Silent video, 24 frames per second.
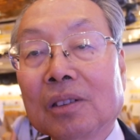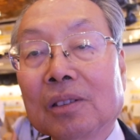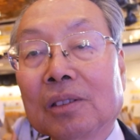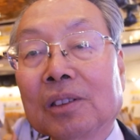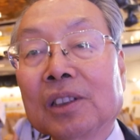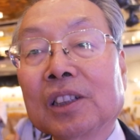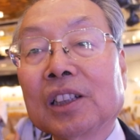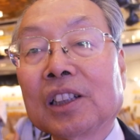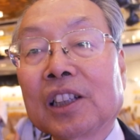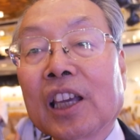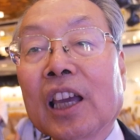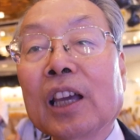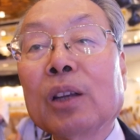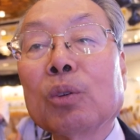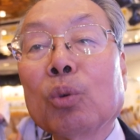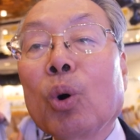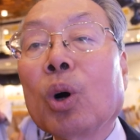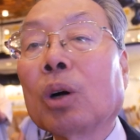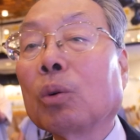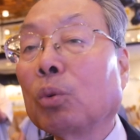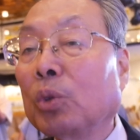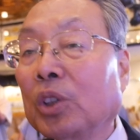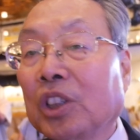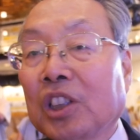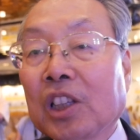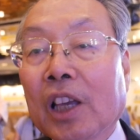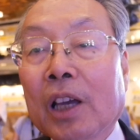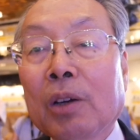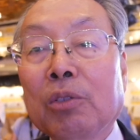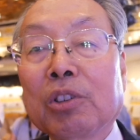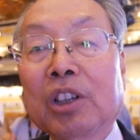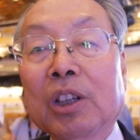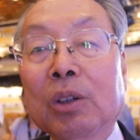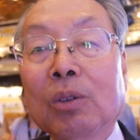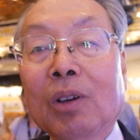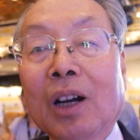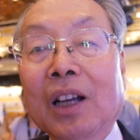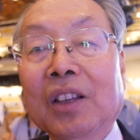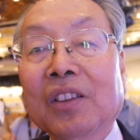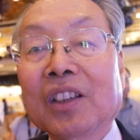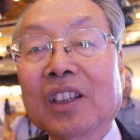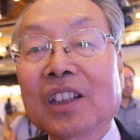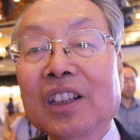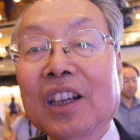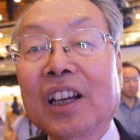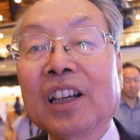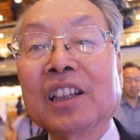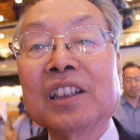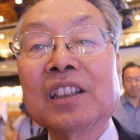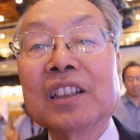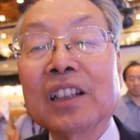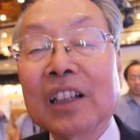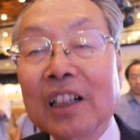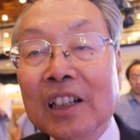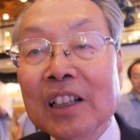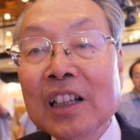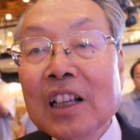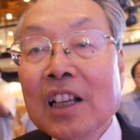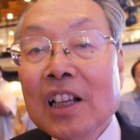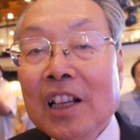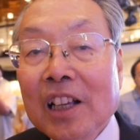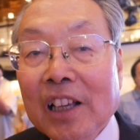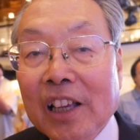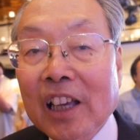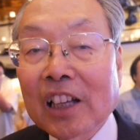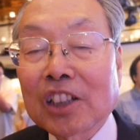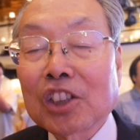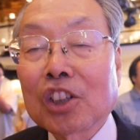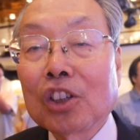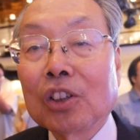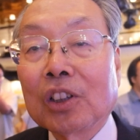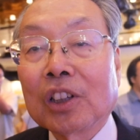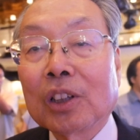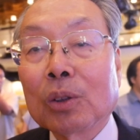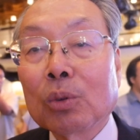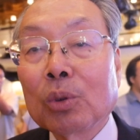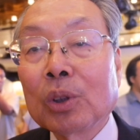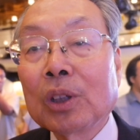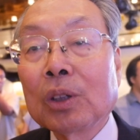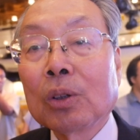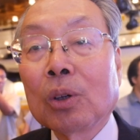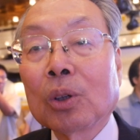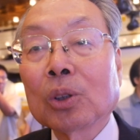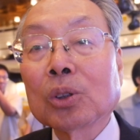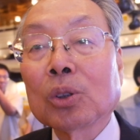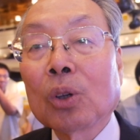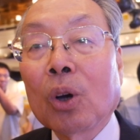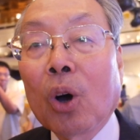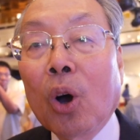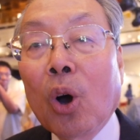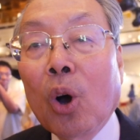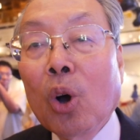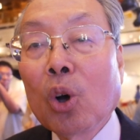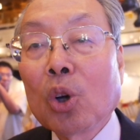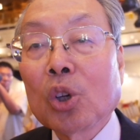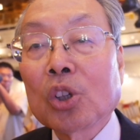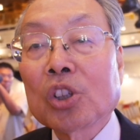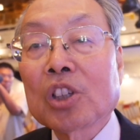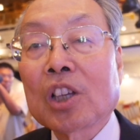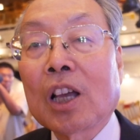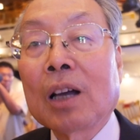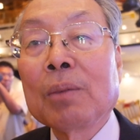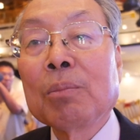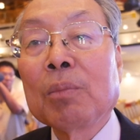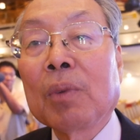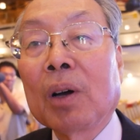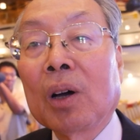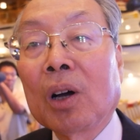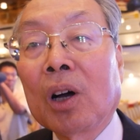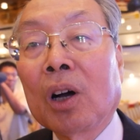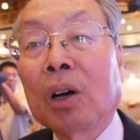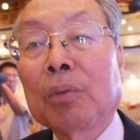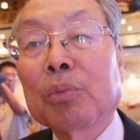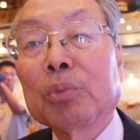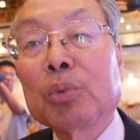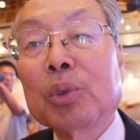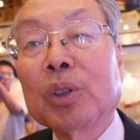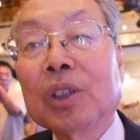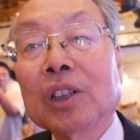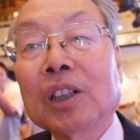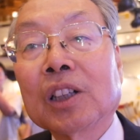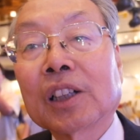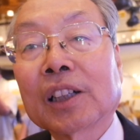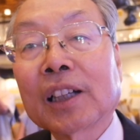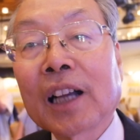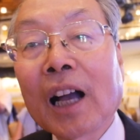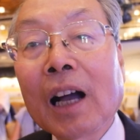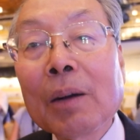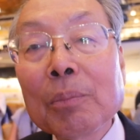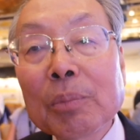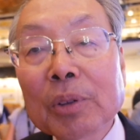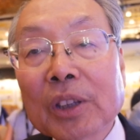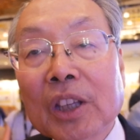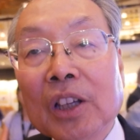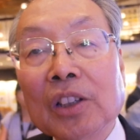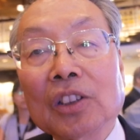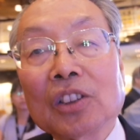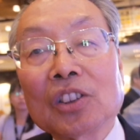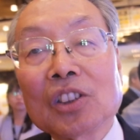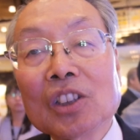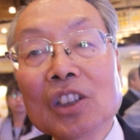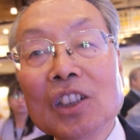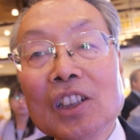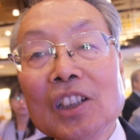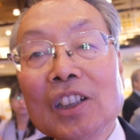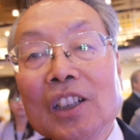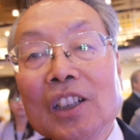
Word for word: We can work with everyone, and uh, actually we also own some of the competence.